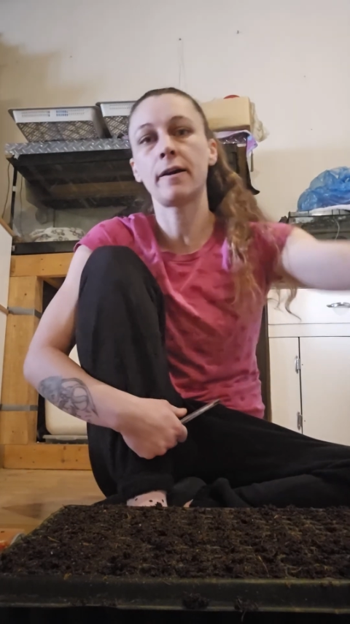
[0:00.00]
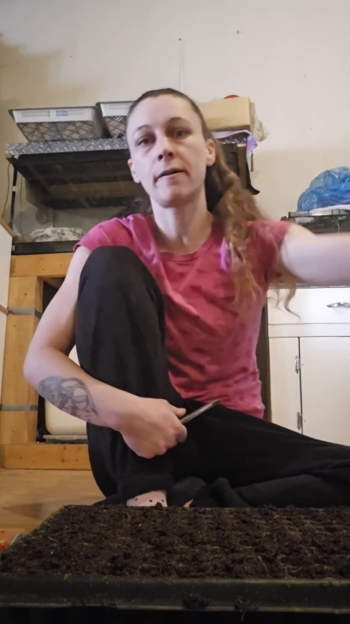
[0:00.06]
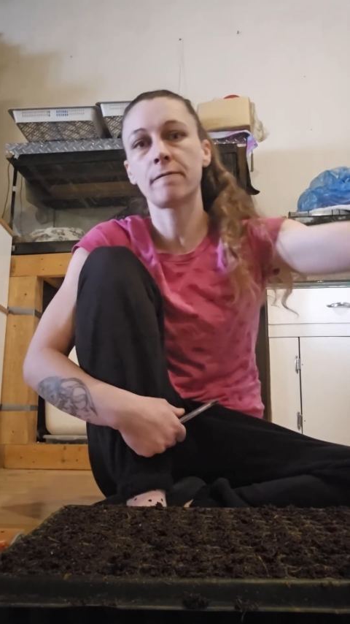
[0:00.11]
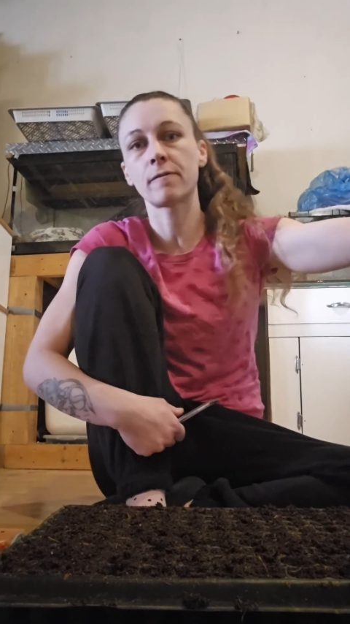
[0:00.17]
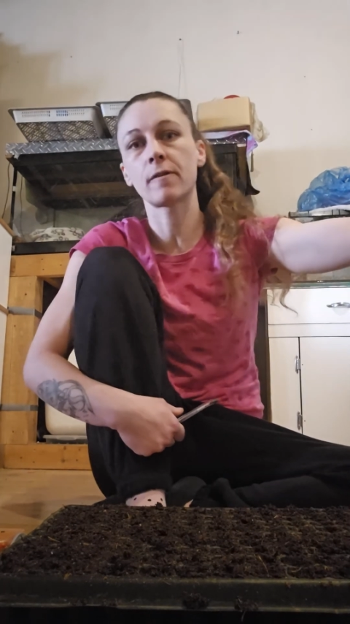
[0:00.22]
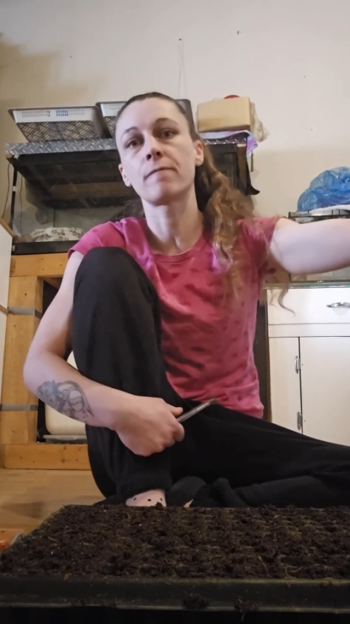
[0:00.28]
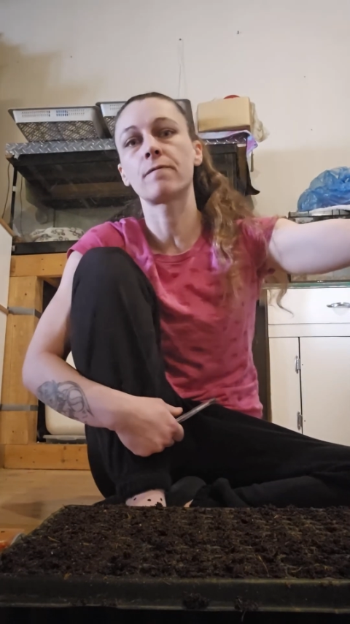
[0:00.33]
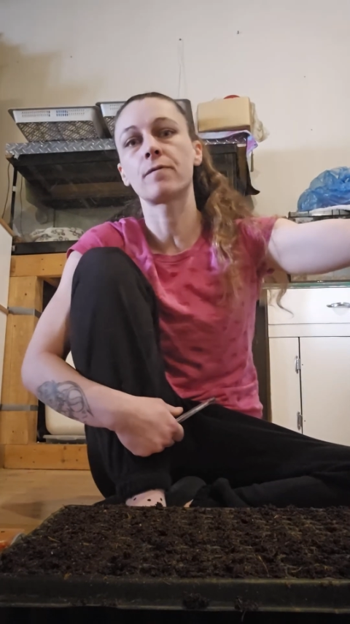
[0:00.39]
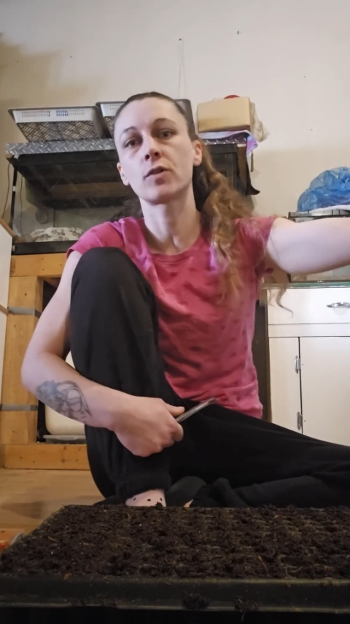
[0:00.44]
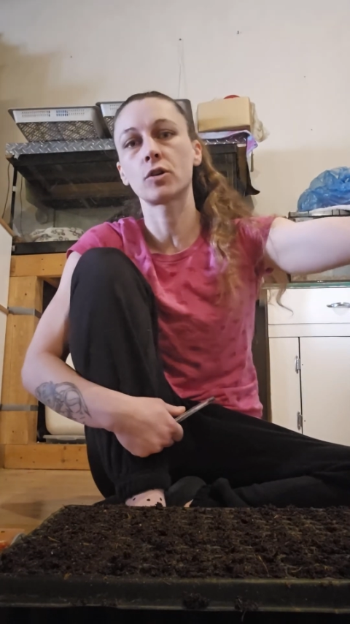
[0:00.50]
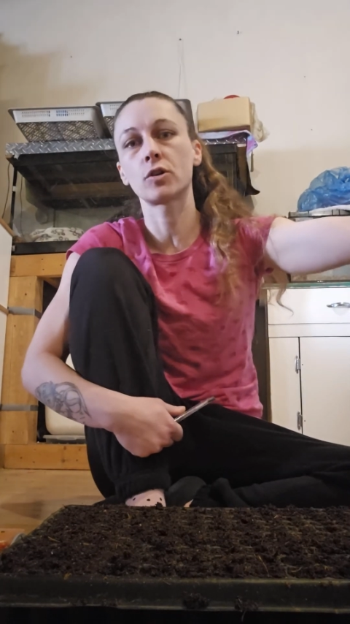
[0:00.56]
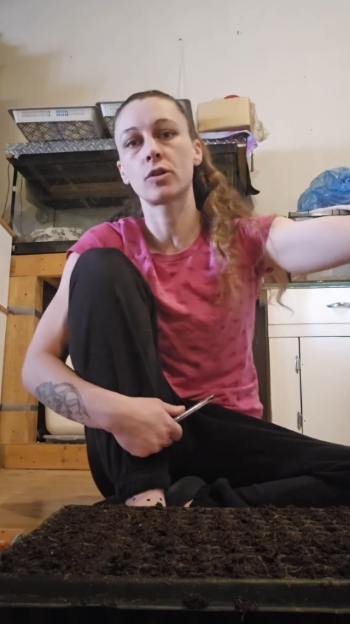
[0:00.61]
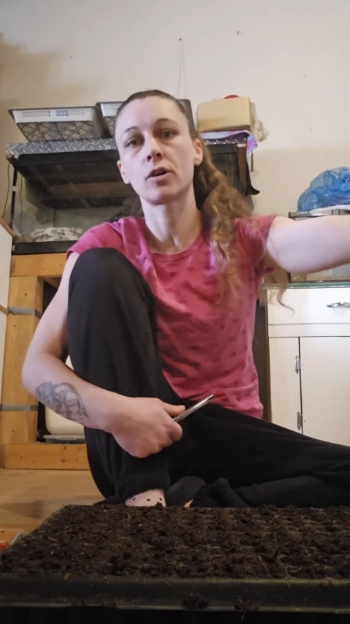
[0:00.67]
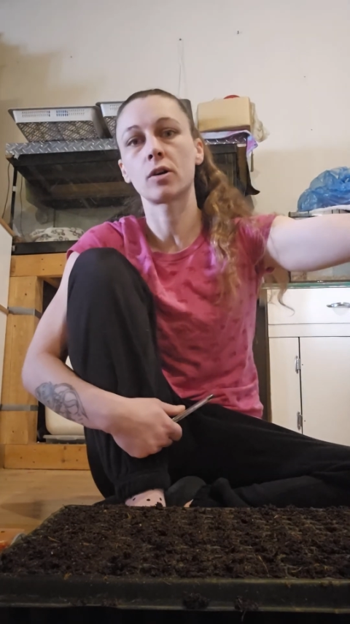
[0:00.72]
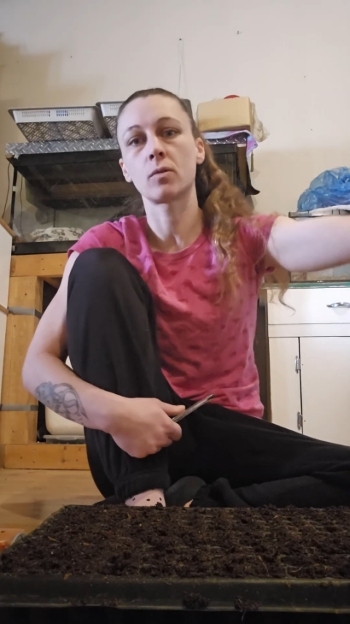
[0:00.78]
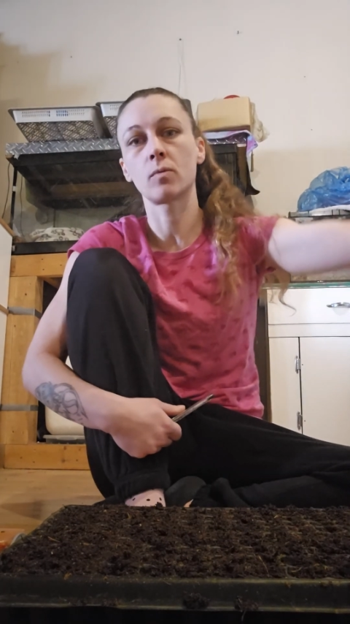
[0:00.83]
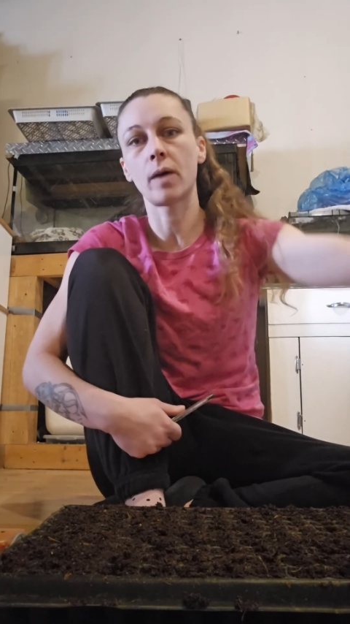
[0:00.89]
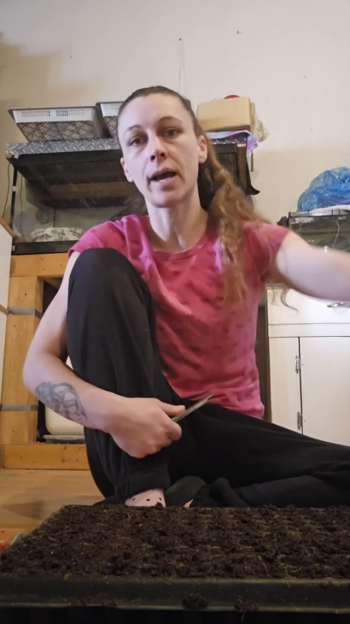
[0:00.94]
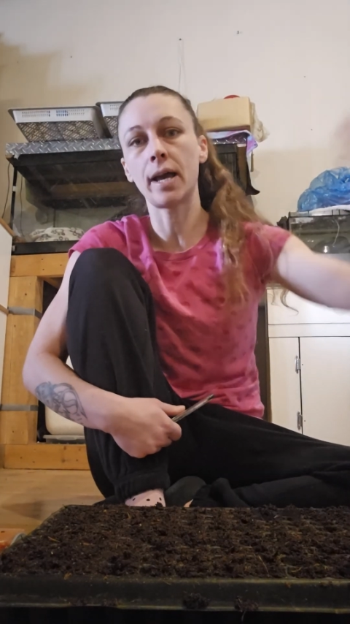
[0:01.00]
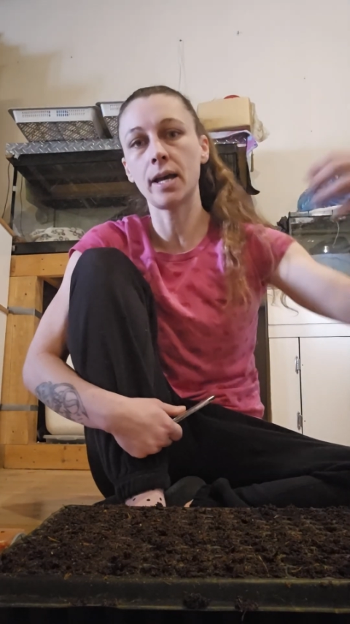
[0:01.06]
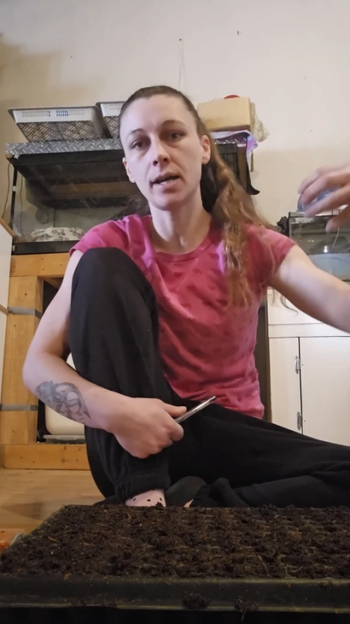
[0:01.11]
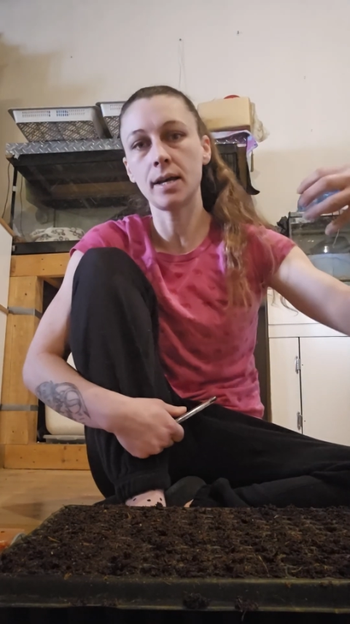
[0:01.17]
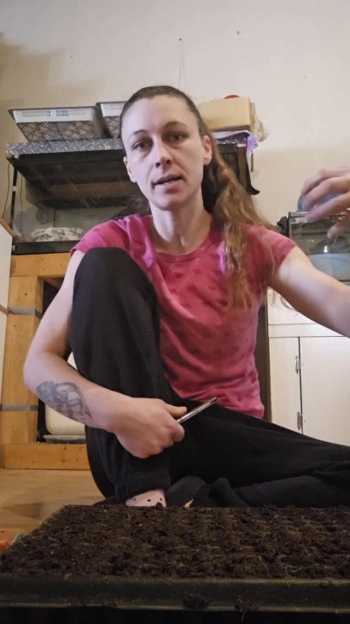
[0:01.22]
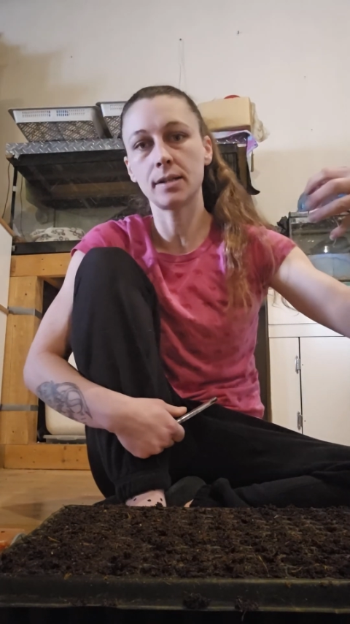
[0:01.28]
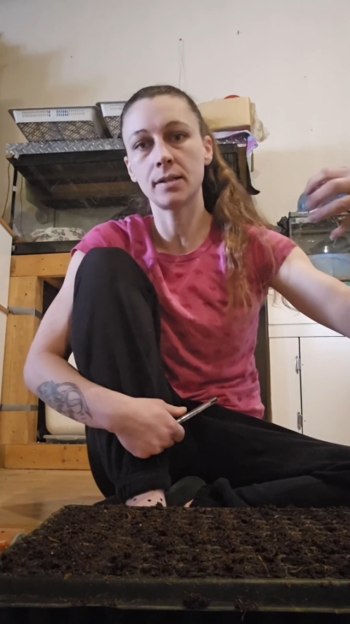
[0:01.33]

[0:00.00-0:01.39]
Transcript: it from further away